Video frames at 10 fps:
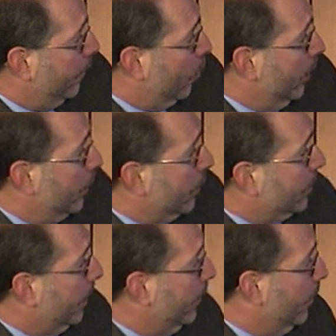
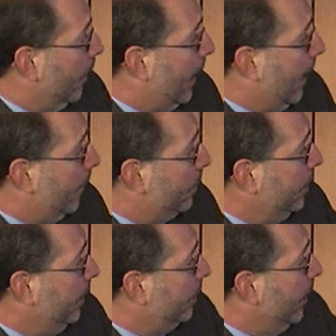40% of the
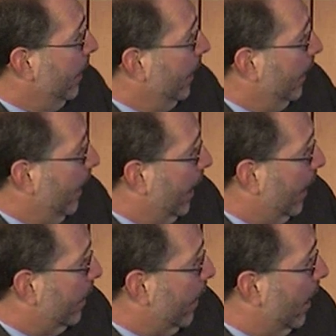biopsies. It
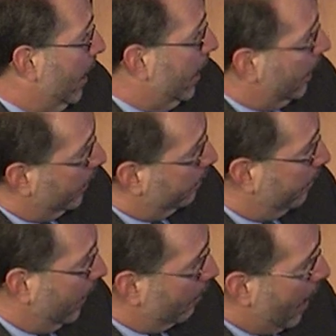had a
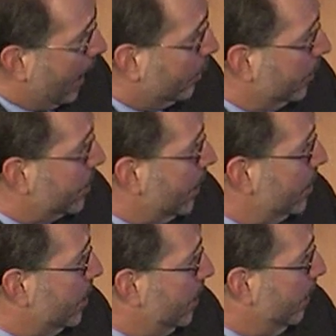moderate
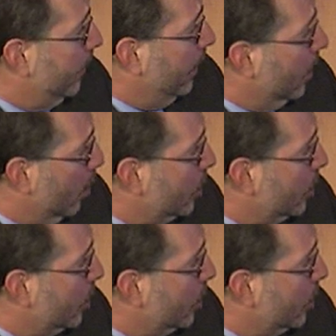sensitivity, low